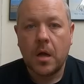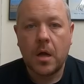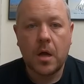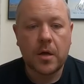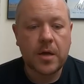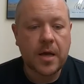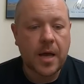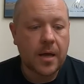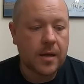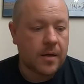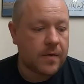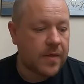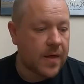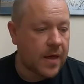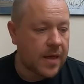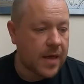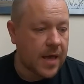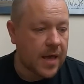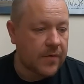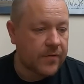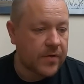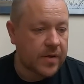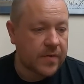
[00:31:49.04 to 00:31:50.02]
Okay, there
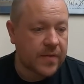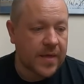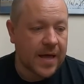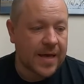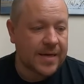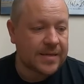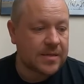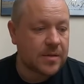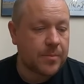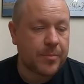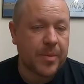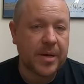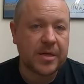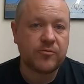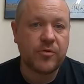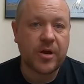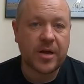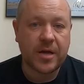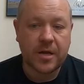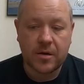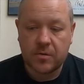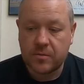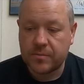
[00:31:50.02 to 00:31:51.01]
you have it. That is the best
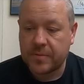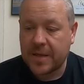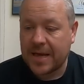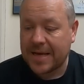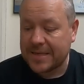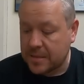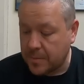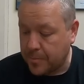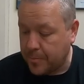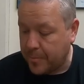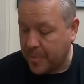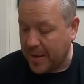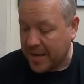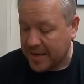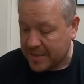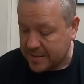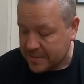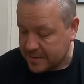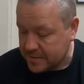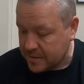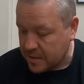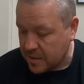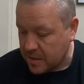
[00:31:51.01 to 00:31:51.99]
record. That is the
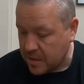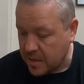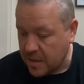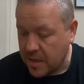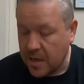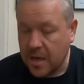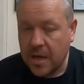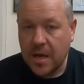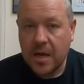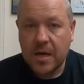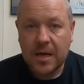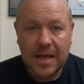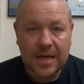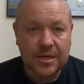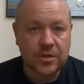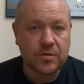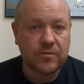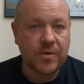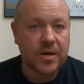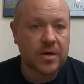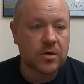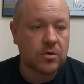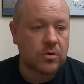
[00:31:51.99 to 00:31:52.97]
best
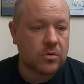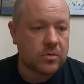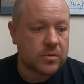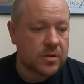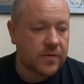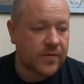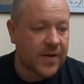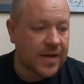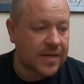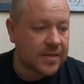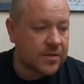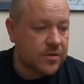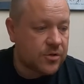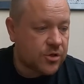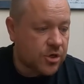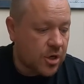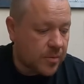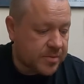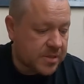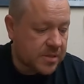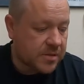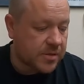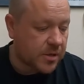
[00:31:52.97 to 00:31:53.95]
collection of records I've had in the
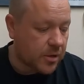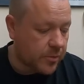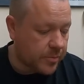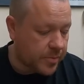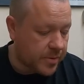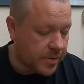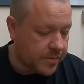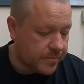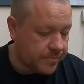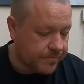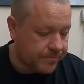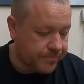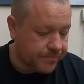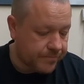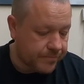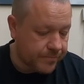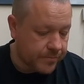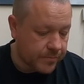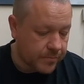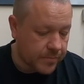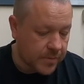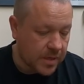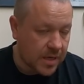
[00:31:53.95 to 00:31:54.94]
shop since opening,
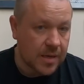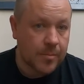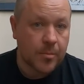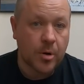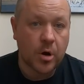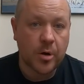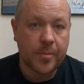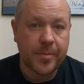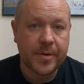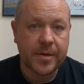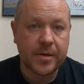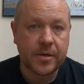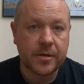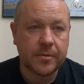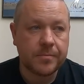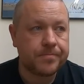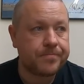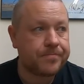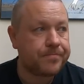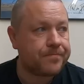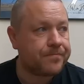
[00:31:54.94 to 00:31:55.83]
in my opinion.